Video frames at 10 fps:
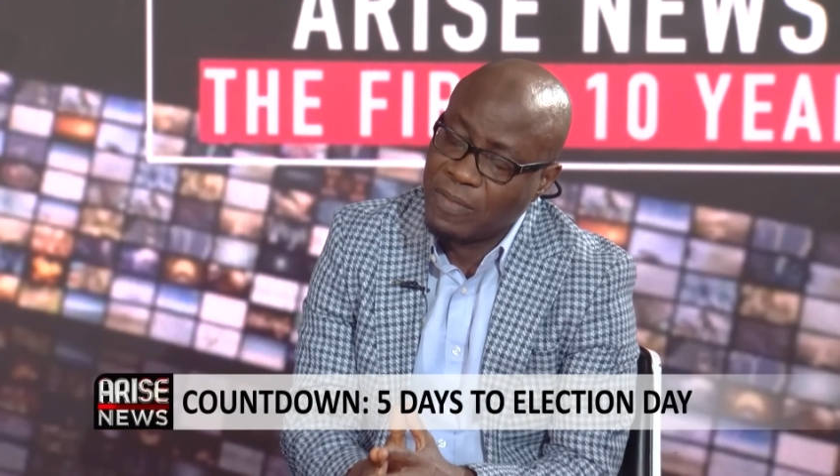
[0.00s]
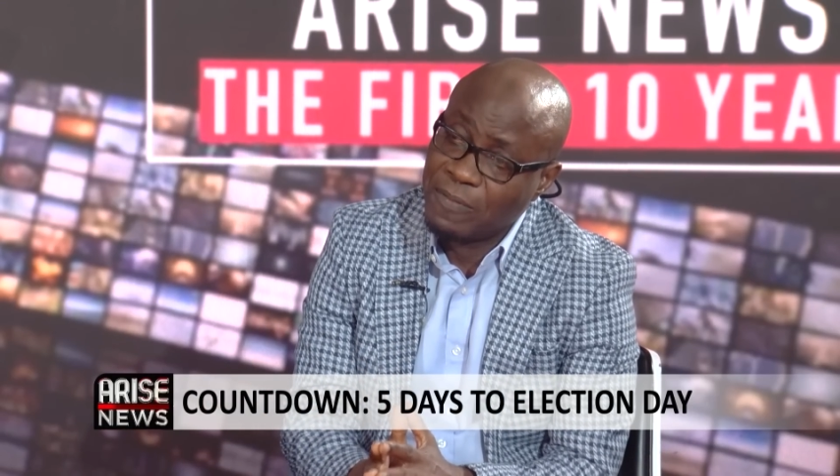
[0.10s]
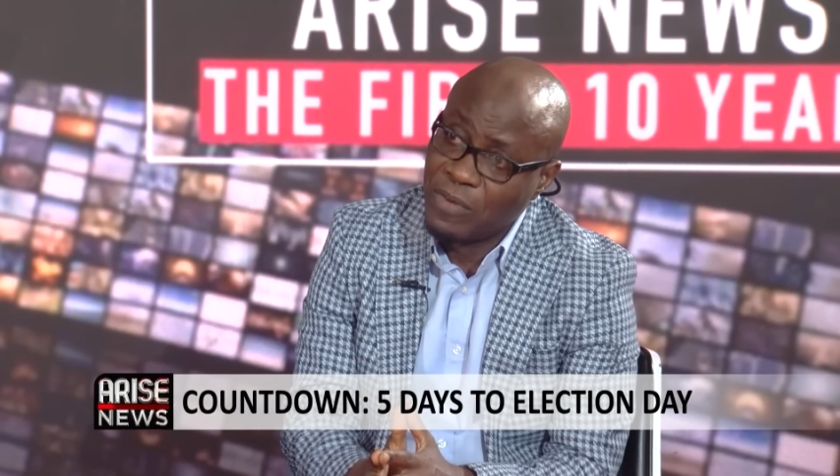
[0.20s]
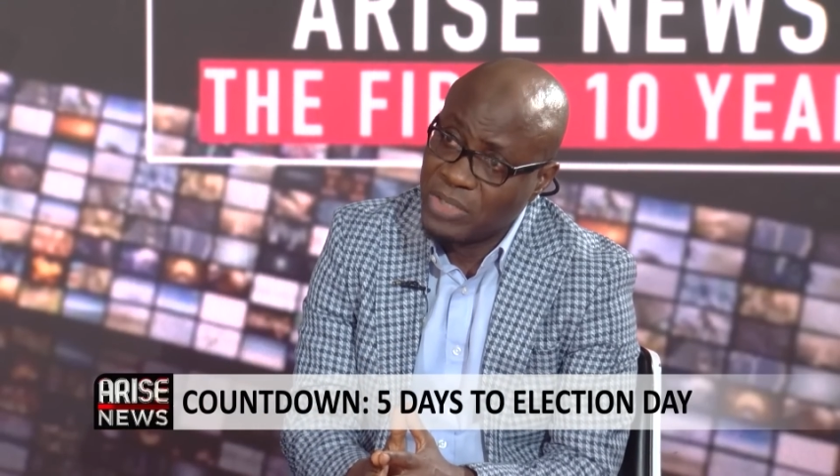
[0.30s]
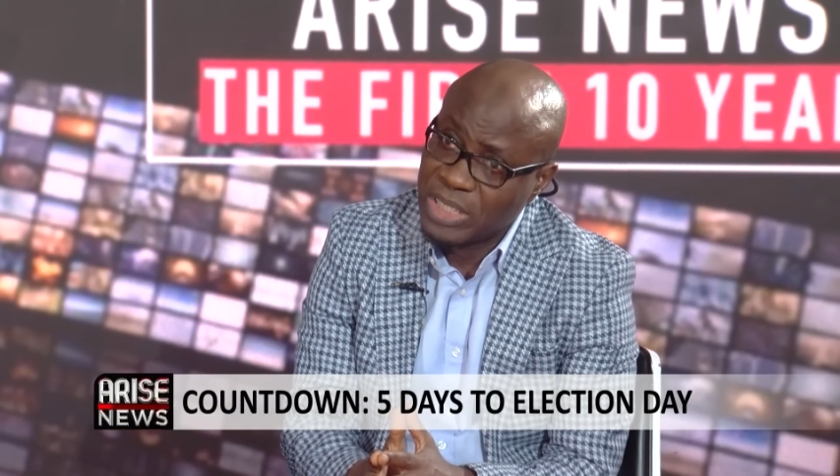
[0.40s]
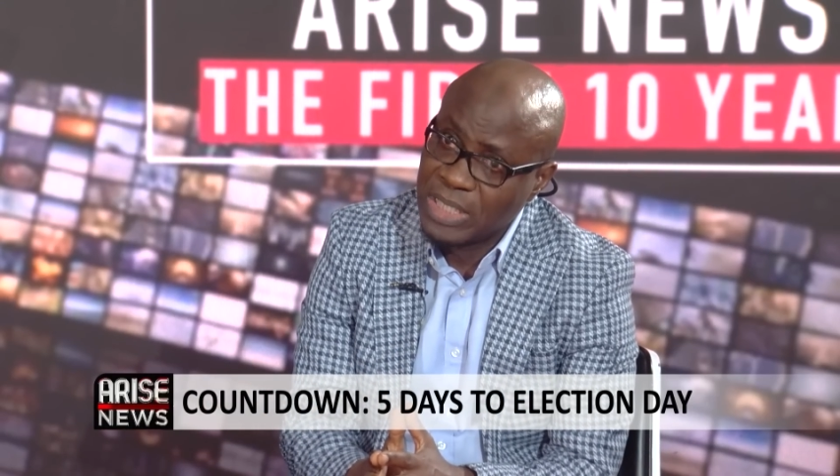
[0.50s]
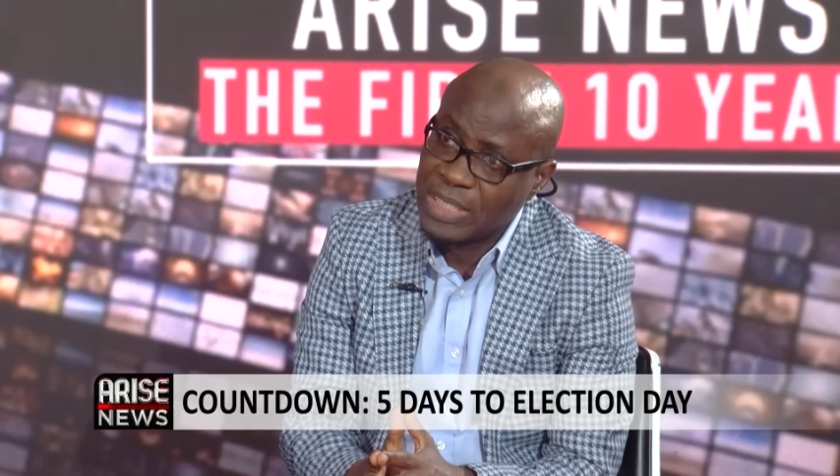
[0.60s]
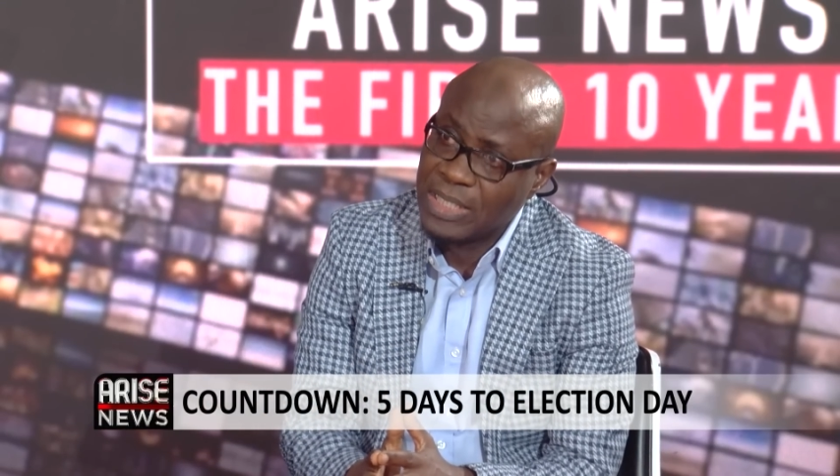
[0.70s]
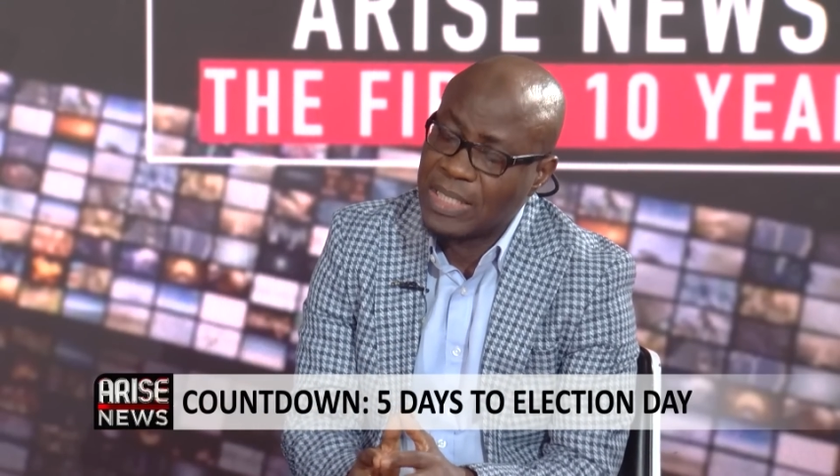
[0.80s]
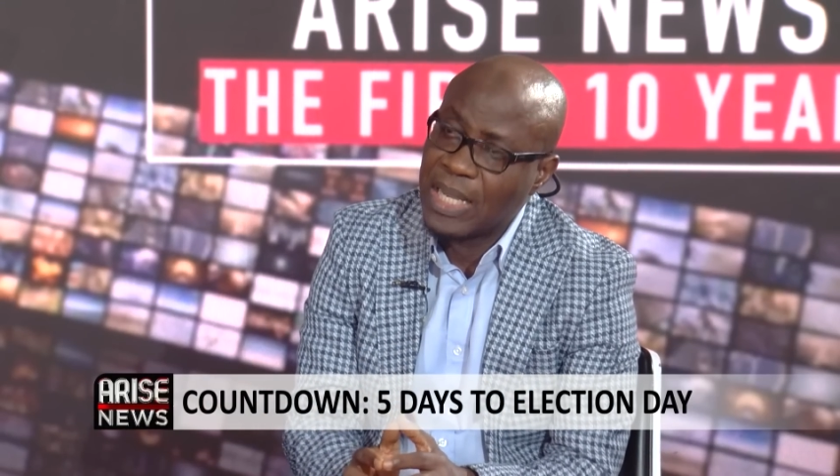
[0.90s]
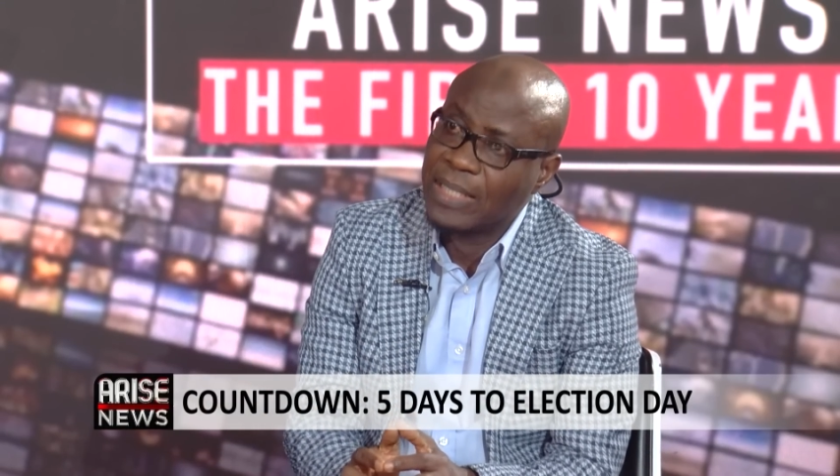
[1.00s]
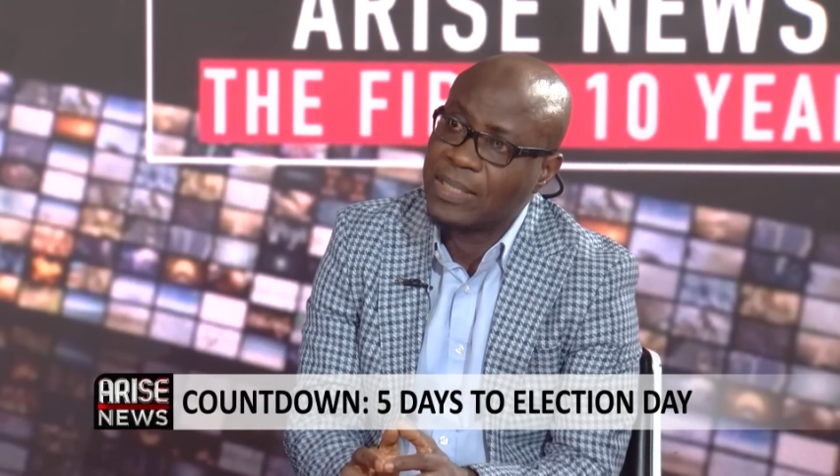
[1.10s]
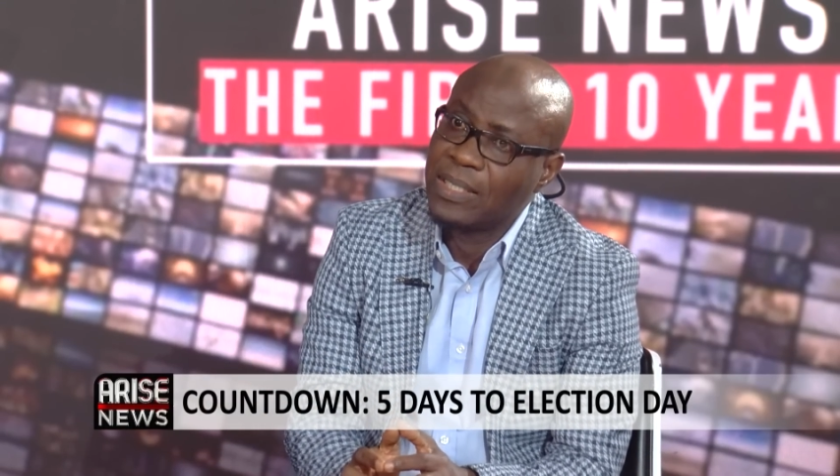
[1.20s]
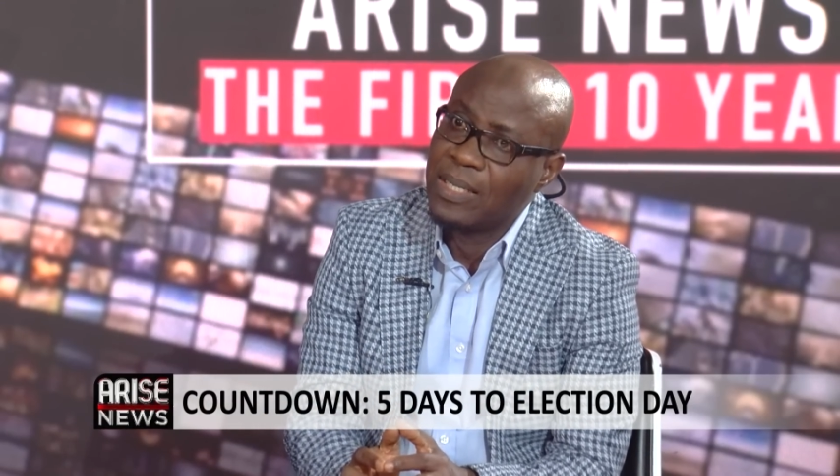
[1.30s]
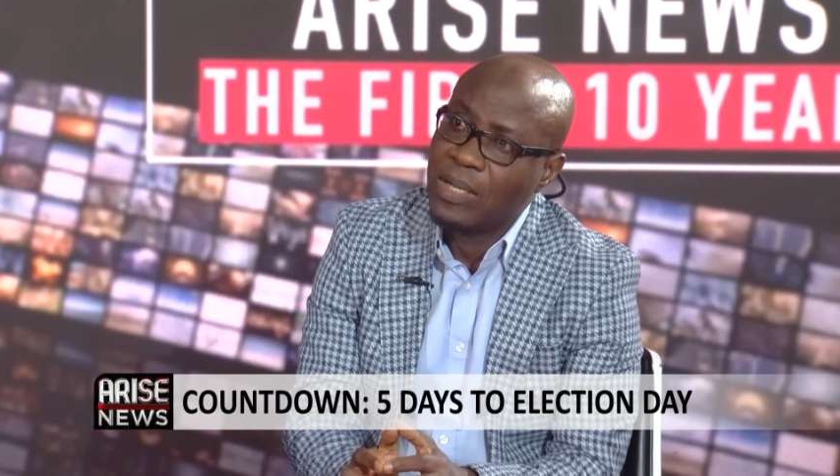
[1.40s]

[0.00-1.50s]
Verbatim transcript: The first thing is that